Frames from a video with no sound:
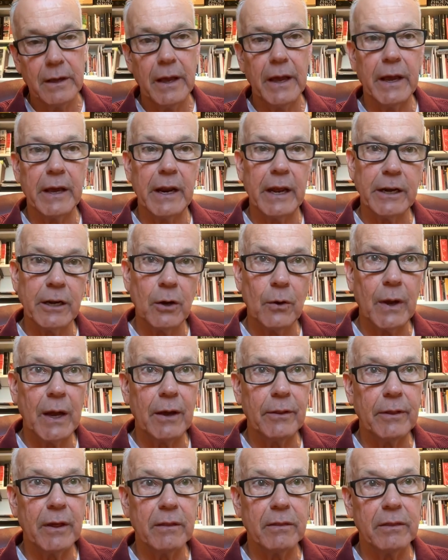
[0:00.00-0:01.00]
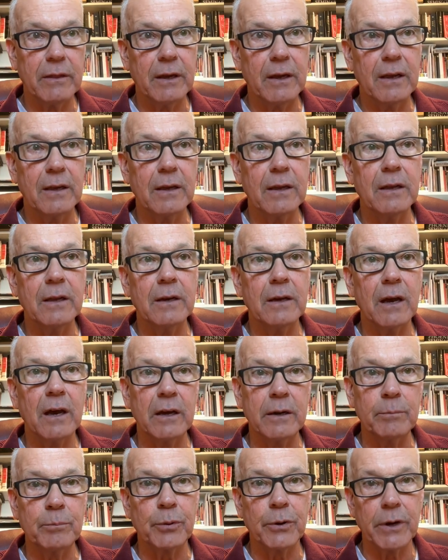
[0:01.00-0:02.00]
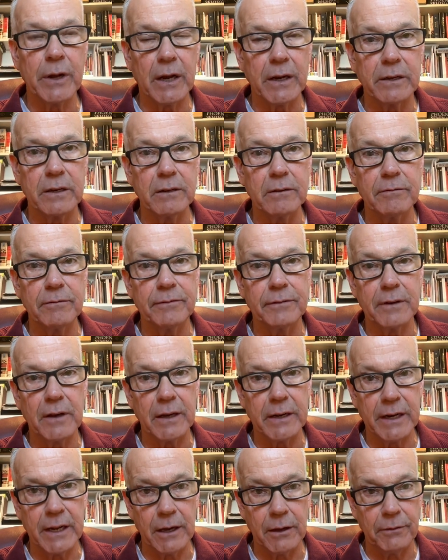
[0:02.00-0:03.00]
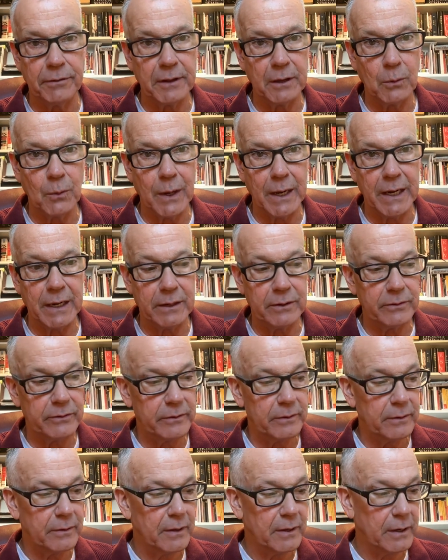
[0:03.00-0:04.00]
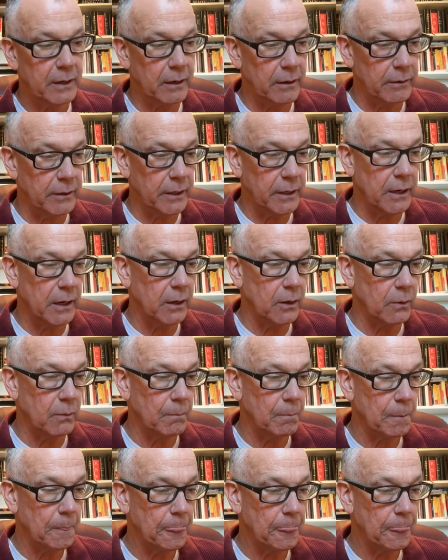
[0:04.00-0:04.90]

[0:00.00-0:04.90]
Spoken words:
And I know how they think in unproductive, unhealthy ways. Here you go.